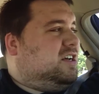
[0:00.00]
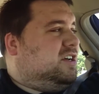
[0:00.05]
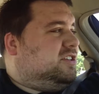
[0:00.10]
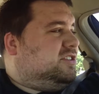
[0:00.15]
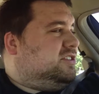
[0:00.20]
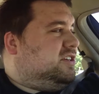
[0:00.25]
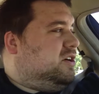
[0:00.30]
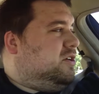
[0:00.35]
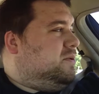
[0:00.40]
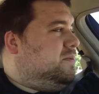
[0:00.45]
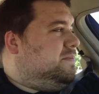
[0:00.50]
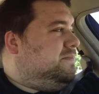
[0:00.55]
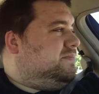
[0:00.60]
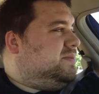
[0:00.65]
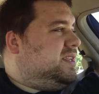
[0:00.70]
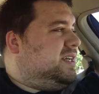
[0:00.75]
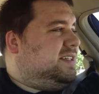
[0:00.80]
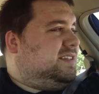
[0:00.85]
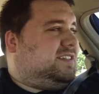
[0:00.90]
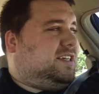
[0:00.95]
So,
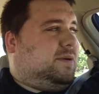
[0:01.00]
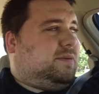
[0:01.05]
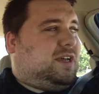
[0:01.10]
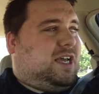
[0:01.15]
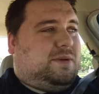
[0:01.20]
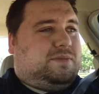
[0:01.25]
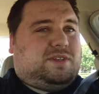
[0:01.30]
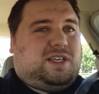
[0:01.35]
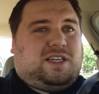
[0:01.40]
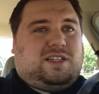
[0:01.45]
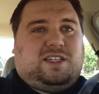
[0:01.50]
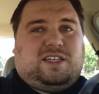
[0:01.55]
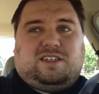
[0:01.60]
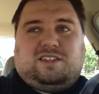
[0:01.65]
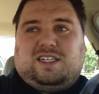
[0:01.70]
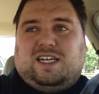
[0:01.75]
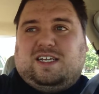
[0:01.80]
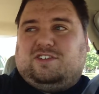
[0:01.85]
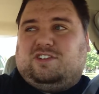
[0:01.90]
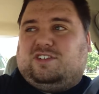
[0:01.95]
in some games like League
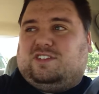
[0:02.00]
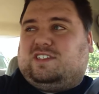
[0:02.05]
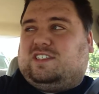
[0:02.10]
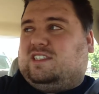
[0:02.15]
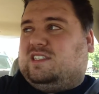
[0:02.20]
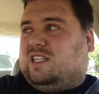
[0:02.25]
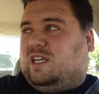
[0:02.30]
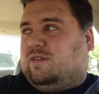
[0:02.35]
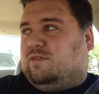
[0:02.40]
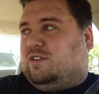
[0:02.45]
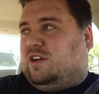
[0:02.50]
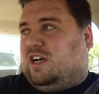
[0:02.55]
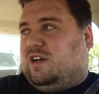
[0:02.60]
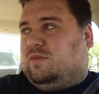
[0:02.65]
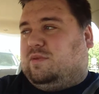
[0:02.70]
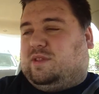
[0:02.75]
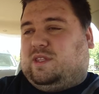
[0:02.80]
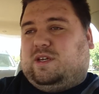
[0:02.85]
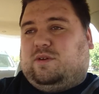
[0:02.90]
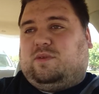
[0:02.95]
of Legends, they've
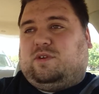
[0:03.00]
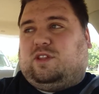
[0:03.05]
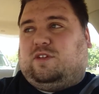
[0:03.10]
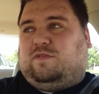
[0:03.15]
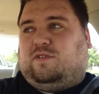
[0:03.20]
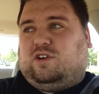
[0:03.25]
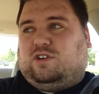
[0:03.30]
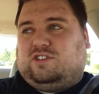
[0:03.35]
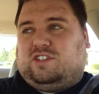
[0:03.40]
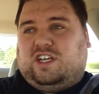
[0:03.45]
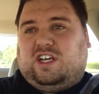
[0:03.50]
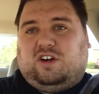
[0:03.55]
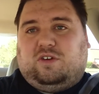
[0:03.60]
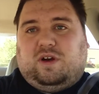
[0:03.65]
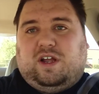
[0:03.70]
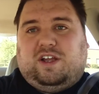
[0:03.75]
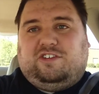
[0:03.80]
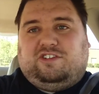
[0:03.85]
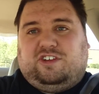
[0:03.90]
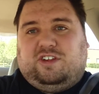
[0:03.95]
gone with it where the first
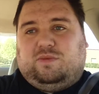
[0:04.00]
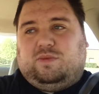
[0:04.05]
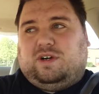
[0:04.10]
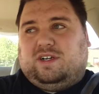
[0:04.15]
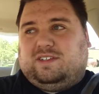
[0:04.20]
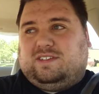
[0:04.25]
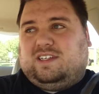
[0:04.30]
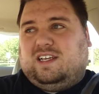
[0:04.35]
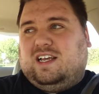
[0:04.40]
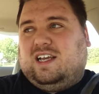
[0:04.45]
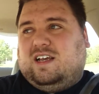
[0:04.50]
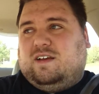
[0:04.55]
iteration was